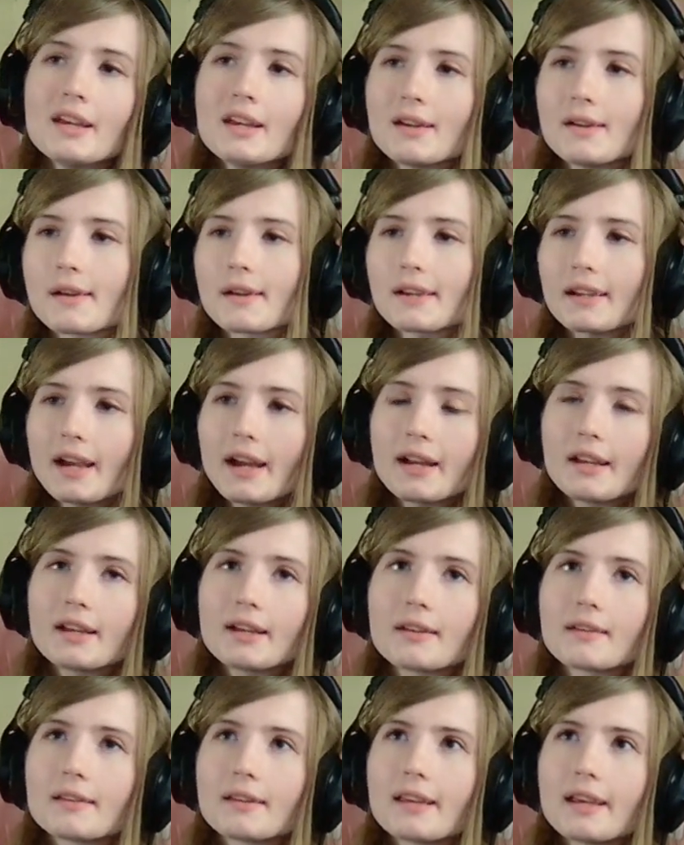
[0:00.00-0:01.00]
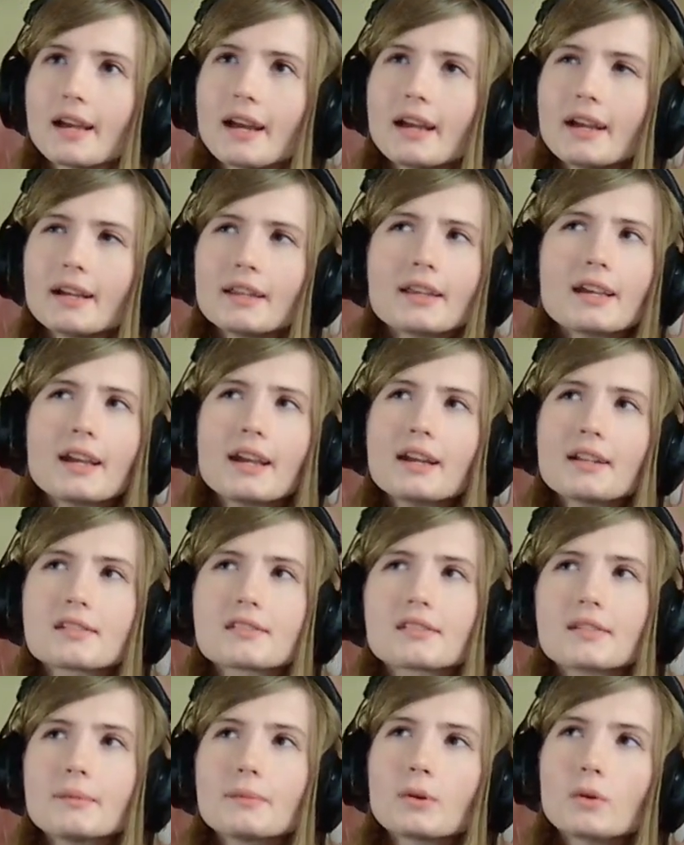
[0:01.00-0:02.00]
I had
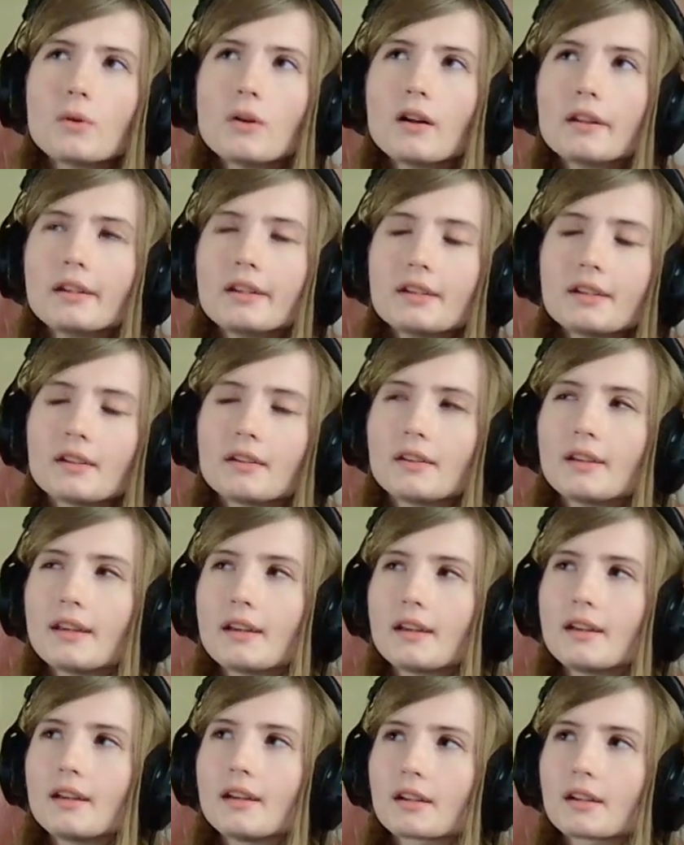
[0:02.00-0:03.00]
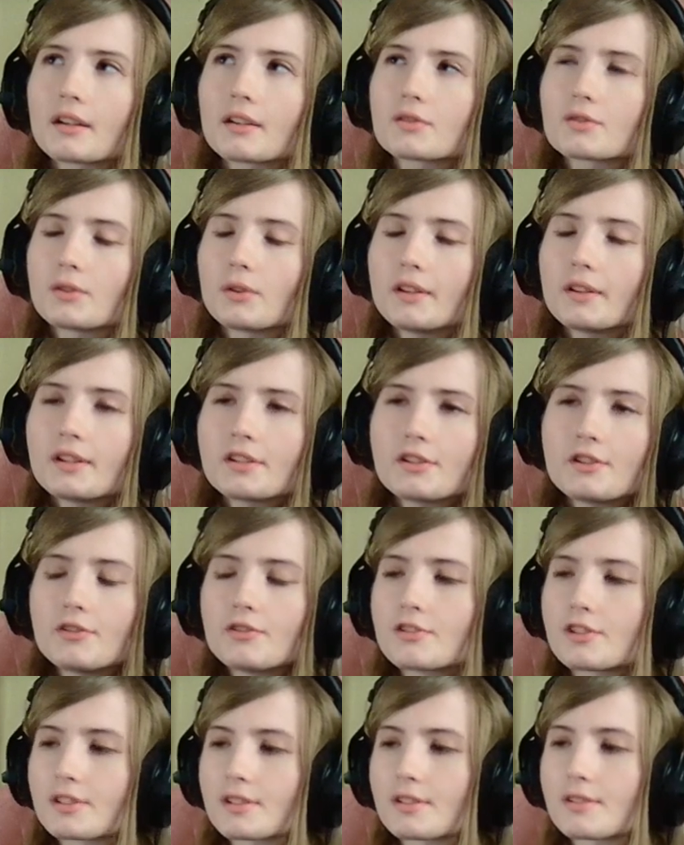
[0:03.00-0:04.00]
some quality control
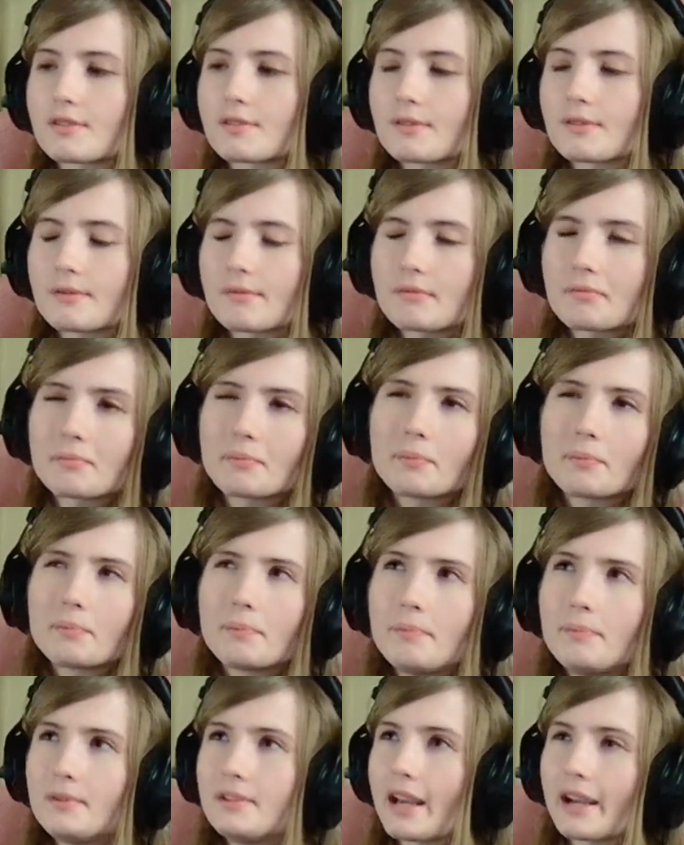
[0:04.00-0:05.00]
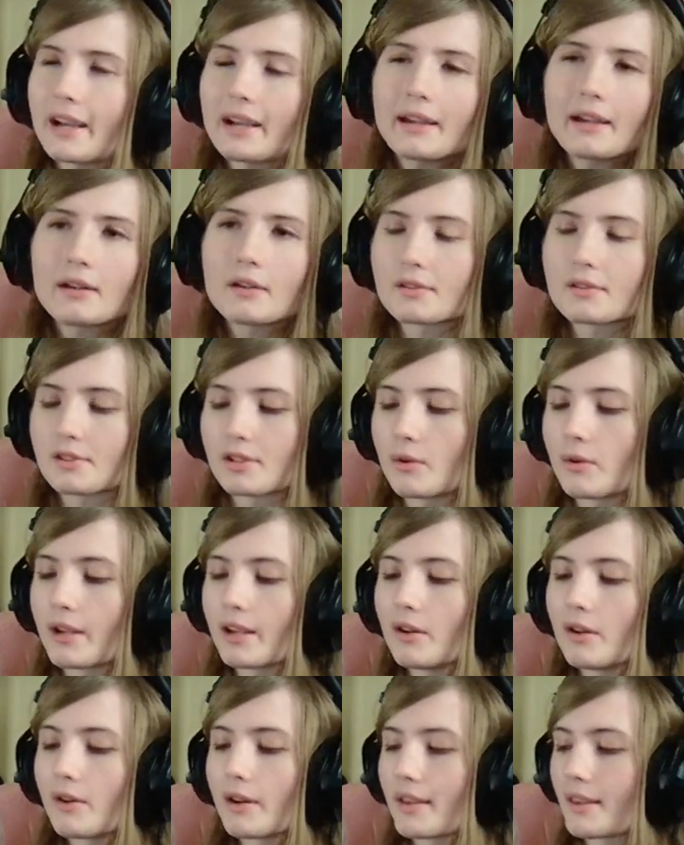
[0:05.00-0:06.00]
issues a decade or so
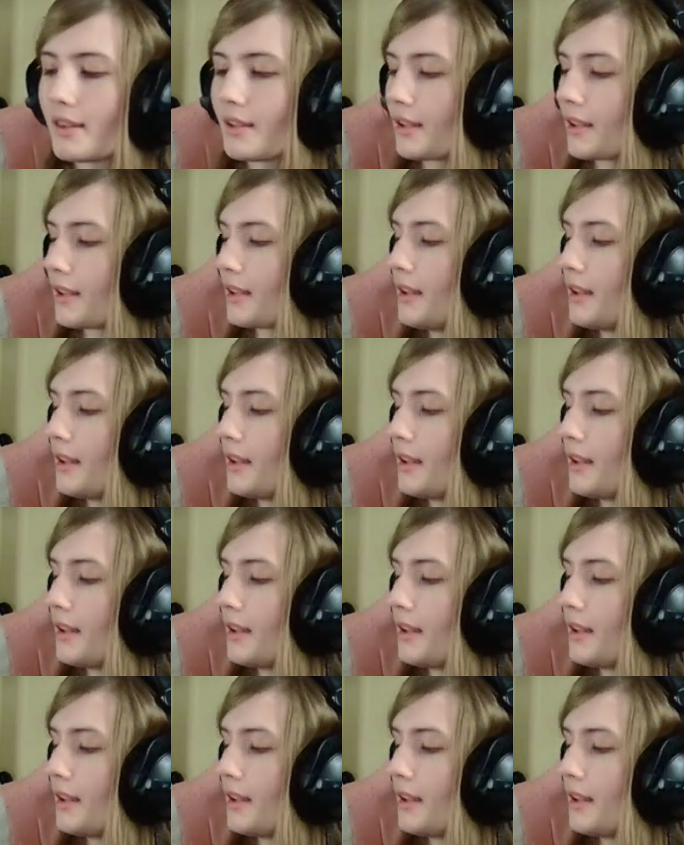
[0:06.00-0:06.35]
ago, I think.